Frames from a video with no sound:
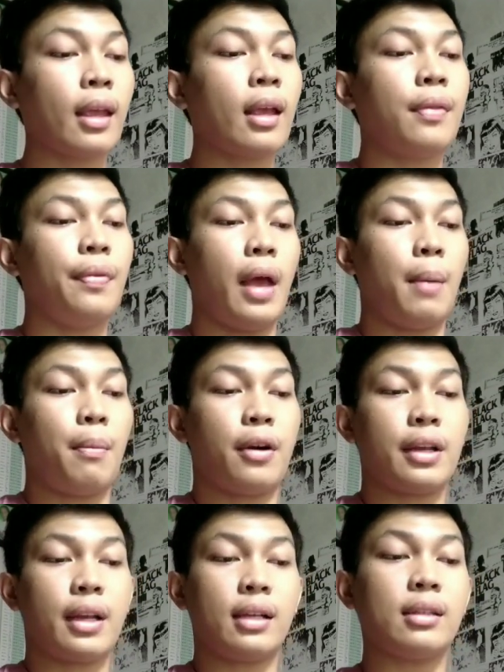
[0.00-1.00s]
The
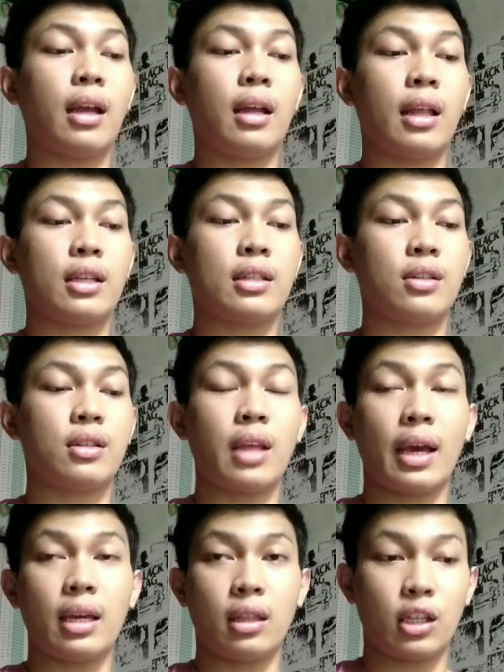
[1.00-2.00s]
American Dialect
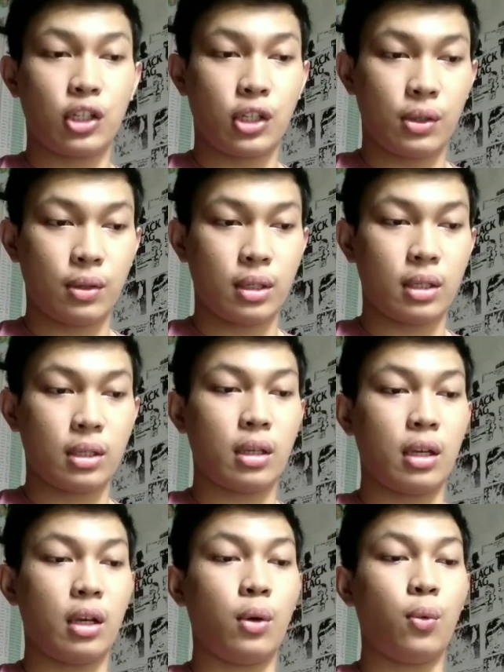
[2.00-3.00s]
Society chooses
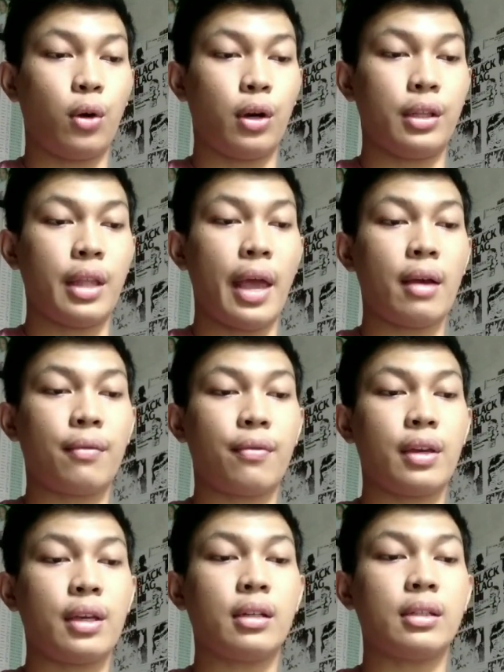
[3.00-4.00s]
a word every
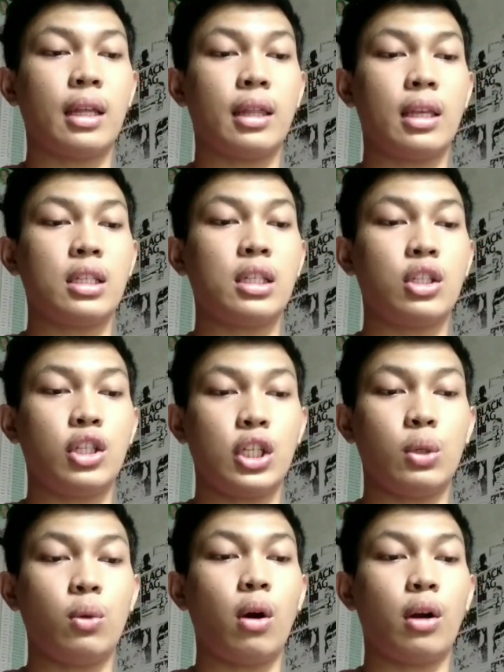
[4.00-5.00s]
year that is
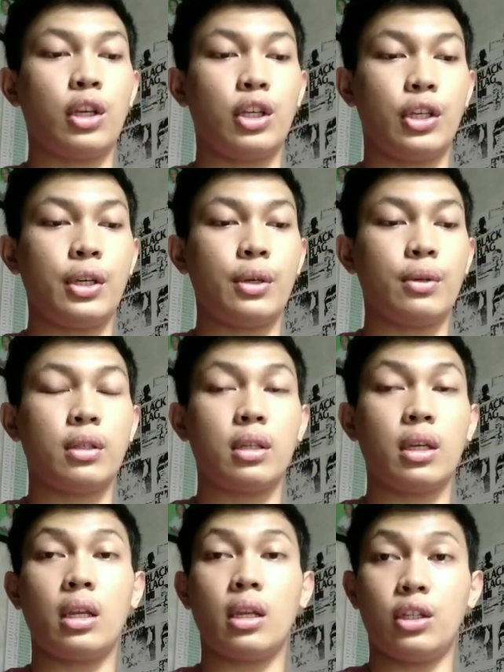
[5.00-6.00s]
new or used
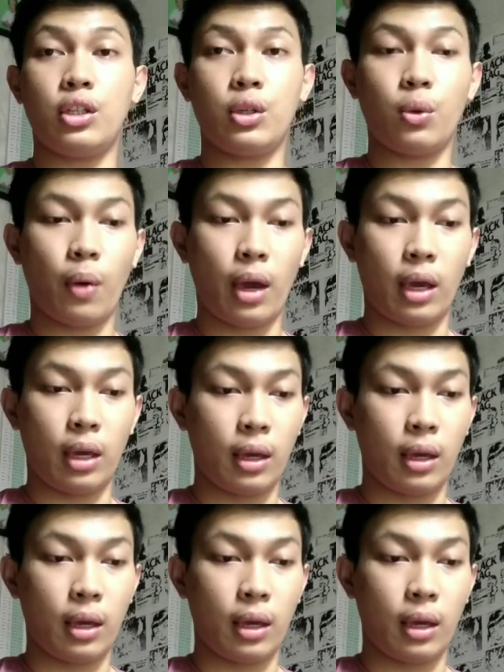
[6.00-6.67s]
in a new way.